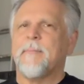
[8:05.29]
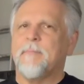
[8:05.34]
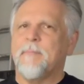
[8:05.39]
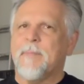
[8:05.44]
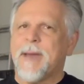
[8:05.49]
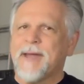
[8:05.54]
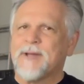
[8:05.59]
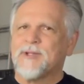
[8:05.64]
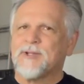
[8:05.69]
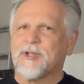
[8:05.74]

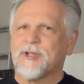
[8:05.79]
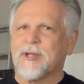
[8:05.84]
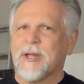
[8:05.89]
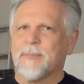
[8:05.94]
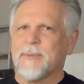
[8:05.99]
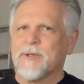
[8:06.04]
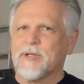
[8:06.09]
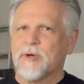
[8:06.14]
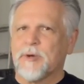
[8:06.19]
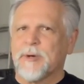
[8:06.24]
match the
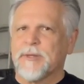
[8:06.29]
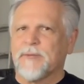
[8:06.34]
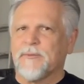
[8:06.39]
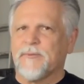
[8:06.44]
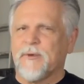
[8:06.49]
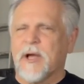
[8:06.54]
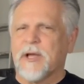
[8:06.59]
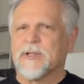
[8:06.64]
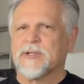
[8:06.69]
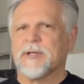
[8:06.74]
temperature at the
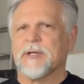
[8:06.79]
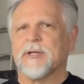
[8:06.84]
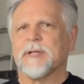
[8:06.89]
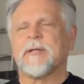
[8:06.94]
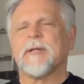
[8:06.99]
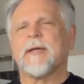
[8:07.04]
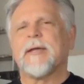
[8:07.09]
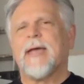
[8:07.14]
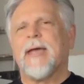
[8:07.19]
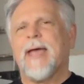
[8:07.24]
faucet,
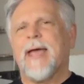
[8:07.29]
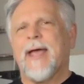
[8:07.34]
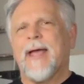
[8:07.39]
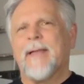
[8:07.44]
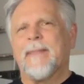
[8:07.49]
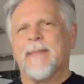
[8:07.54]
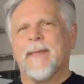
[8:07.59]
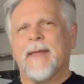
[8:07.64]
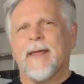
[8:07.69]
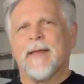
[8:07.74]

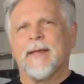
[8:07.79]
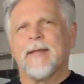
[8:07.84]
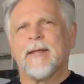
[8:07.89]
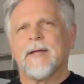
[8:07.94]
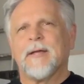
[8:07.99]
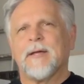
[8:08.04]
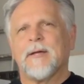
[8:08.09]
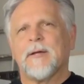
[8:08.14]
and then